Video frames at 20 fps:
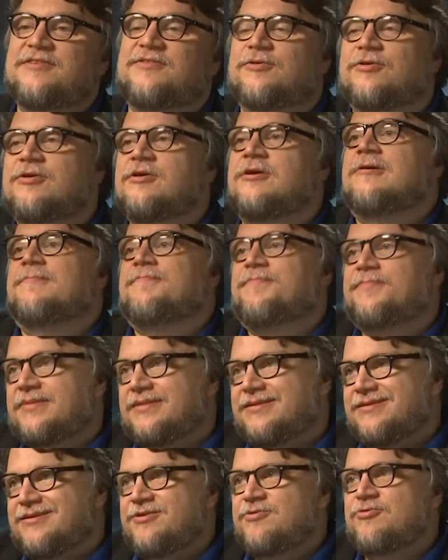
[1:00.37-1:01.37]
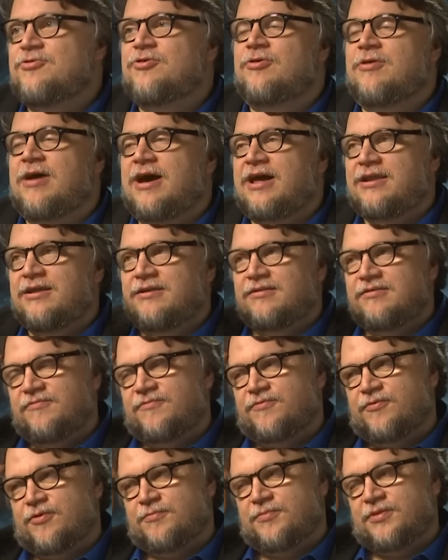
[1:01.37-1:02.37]
So you go at it
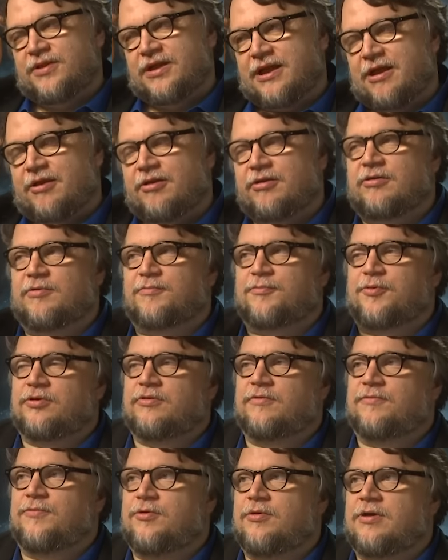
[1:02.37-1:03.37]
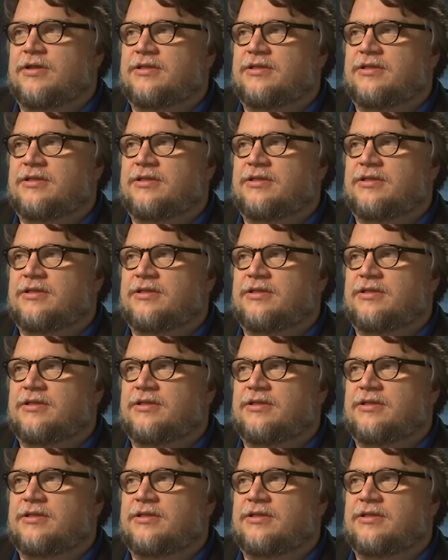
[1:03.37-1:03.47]
from the character point of view,